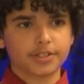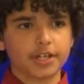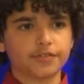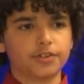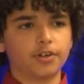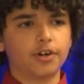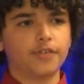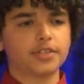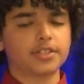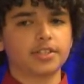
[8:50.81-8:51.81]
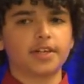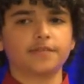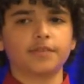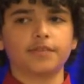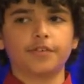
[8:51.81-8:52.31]
After all, this is
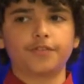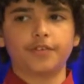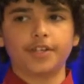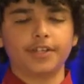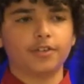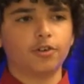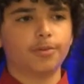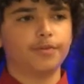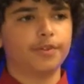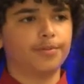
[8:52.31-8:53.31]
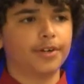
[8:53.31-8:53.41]
land of the free and home of the